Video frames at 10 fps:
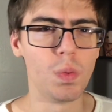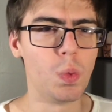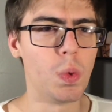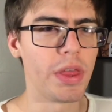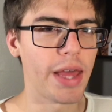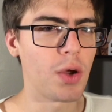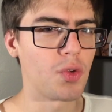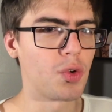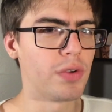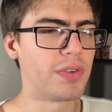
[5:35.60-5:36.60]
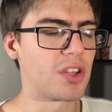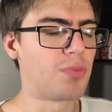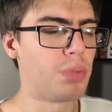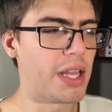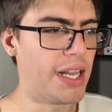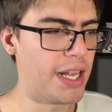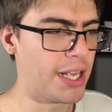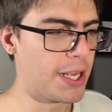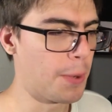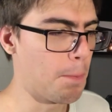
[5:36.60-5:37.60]
without sort of
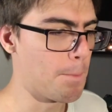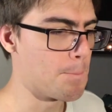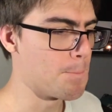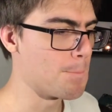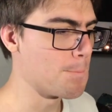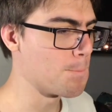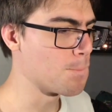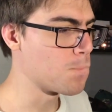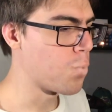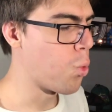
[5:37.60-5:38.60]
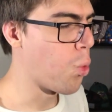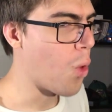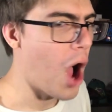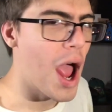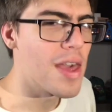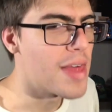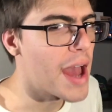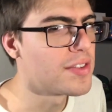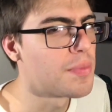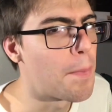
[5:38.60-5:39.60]
explaining why
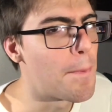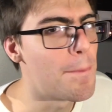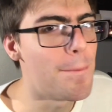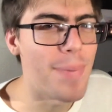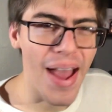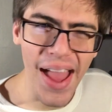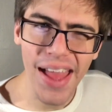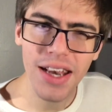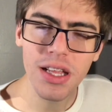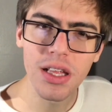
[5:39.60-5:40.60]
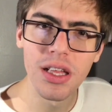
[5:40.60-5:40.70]
that's bad.